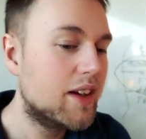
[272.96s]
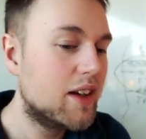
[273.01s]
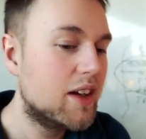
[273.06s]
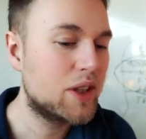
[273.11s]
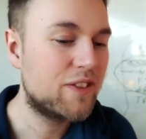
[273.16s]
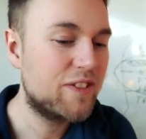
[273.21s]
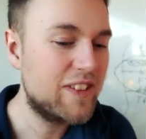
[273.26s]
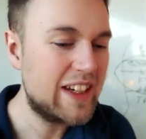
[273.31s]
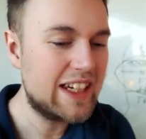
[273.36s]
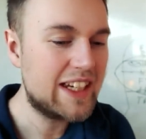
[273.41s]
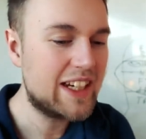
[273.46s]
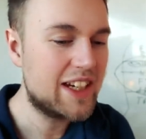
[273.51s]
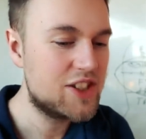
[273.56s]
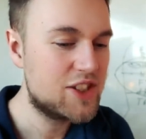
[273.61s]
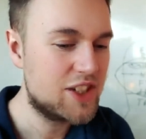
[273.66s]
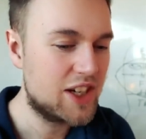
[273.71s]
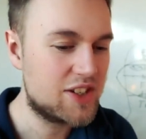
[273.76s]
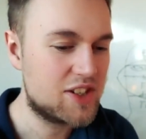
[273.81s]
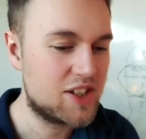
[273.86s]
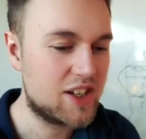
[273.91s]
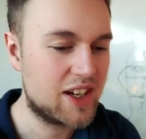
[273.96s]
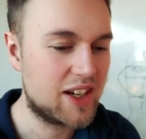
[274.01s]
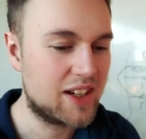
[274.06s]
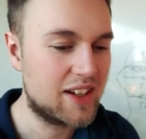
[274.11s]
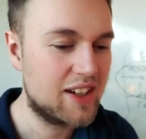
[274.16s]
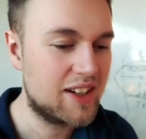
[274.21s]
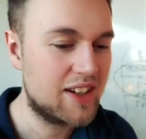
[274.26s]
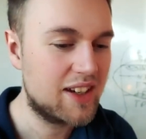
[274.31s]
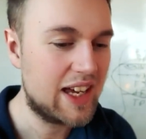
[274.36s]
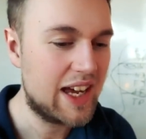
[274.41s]
With feeling and
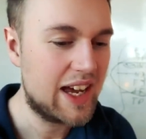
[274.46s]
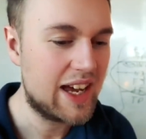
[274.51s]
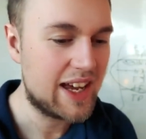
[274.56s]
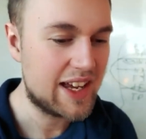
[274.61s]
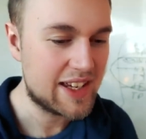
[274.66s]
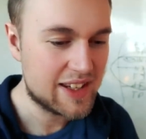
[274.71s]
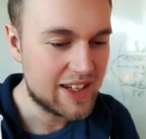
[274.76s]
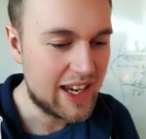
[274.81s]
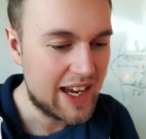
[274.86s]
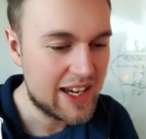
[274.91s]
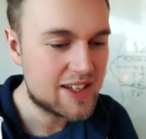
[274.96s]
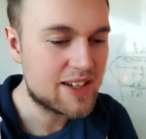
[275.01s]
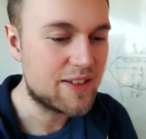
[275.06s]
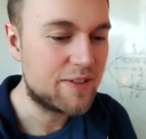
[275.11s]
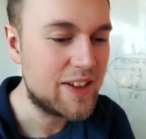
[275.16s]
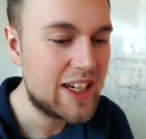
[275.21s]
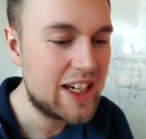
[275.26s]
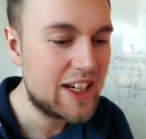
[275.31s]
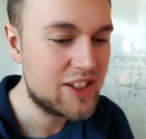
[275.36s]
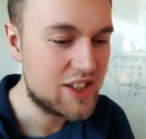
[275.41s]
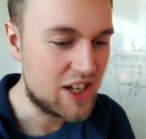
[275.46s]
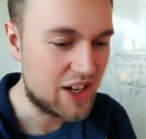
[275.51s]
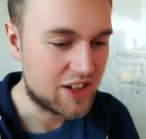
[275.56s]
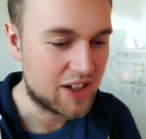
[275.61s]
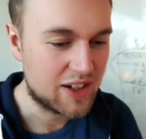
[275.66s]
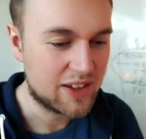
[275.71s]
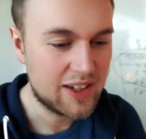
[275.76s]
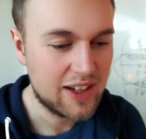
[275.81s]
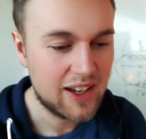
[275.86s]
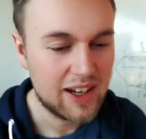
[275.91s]
judging, and as a
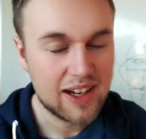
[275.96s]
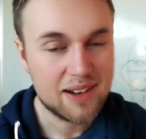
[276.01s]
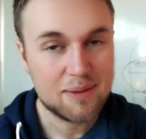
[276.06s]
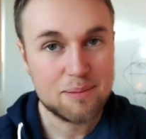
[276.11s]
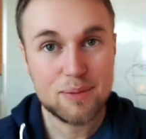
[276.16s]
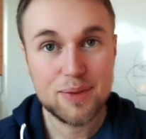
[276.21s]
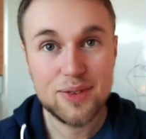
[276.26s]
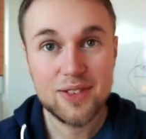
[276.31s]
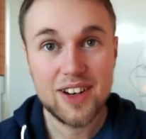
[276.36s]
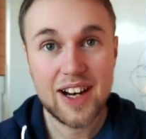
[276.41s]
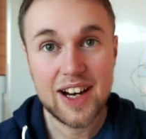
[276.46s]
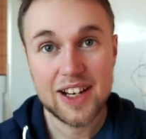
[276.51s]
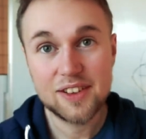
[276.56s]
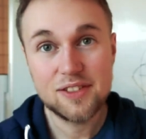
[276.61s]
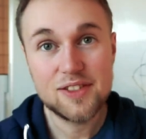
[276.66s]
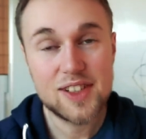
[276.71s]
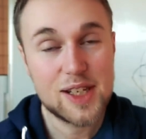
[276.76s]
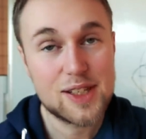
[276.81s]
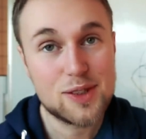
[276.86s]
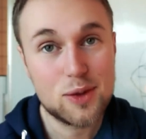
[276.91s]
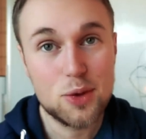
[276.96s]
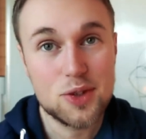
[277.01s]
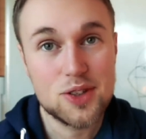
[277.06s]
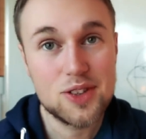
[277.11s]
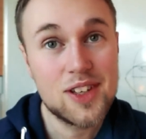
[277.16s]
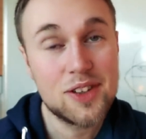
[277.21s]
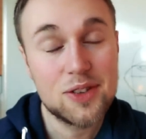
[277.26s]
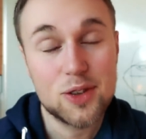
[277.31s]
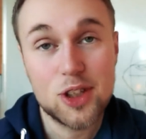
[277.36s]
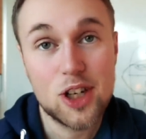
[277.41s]
feeling-judging type, INFJs
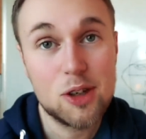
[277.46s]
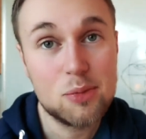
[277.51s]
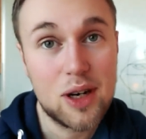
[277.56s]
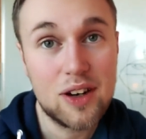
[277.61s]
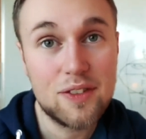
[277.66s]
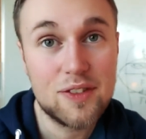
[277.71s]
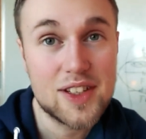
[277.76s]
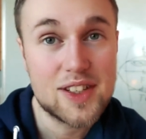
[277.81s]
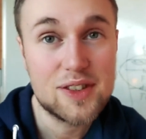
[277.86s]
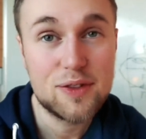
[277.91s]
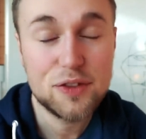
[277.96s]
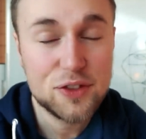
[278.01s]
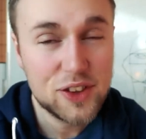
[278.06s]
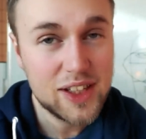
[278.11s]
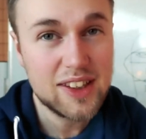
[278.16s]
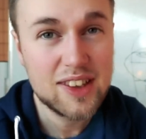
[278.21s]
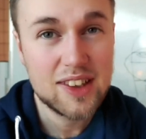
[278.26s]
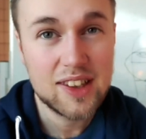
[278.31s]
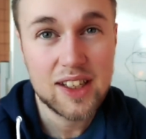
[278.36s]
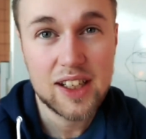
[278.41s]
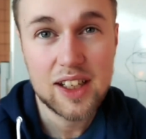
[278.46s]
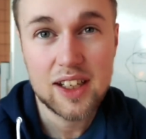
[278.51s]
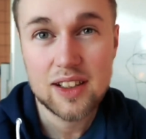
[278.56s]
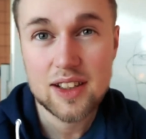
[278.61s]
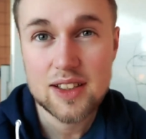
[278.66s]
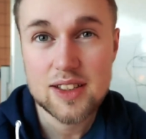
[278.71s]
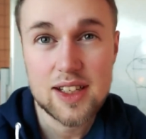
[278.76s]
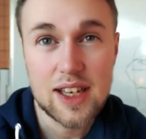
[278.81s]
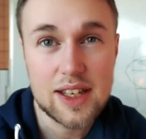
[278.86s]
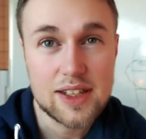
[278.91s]
also tend to come off as friendly,
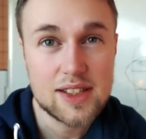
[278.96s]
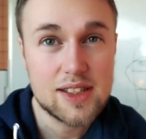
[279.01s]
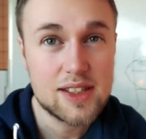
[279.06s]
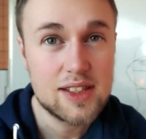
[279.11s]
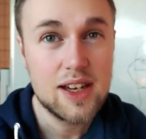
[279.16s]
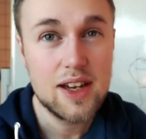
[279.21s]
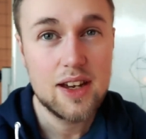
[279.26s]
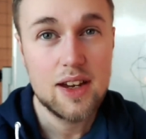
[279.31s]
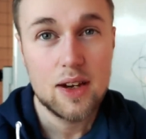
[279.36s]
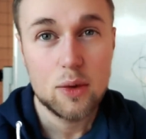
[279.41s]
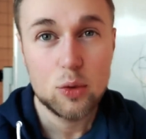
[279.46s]
in the sense,